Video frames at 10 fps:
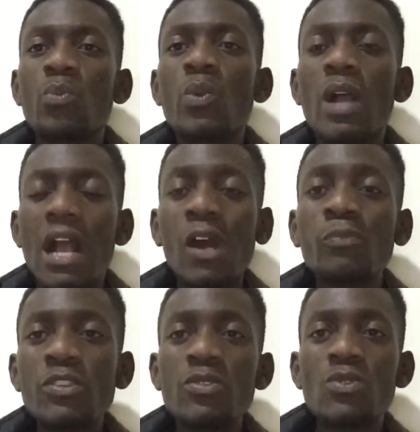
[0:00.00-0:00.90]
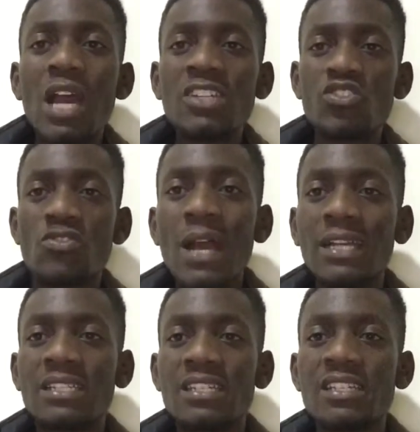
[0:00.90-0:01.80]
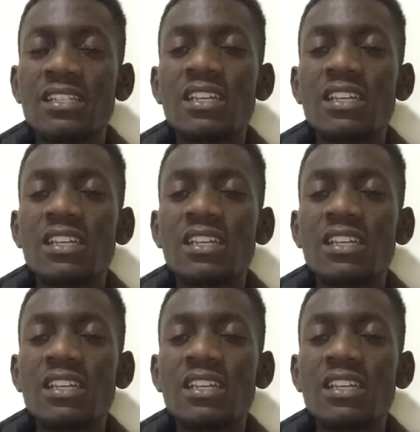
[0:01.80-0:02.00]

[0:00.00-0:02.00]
will help you to attract